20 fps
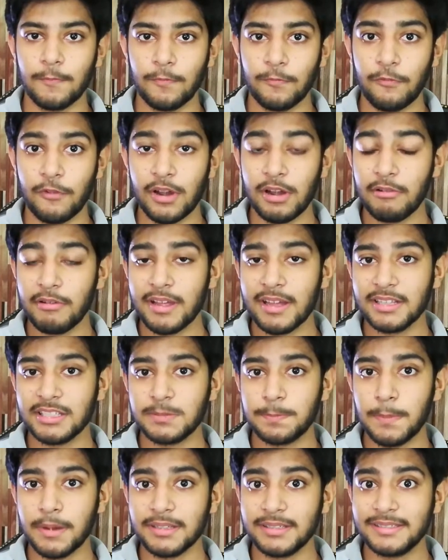
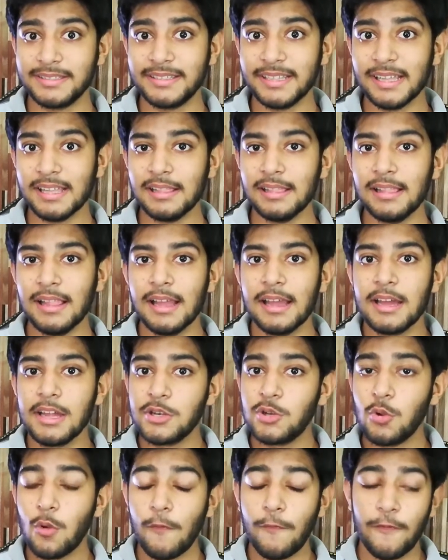variant, but still
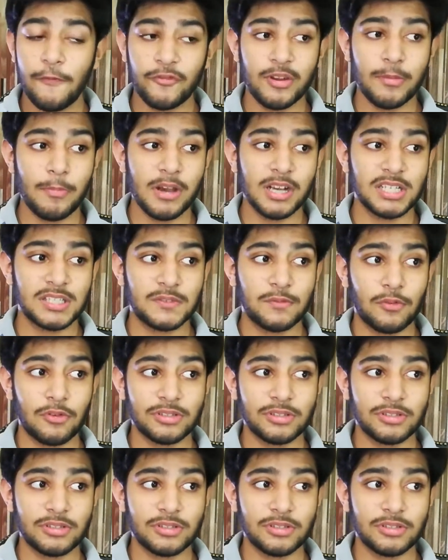$250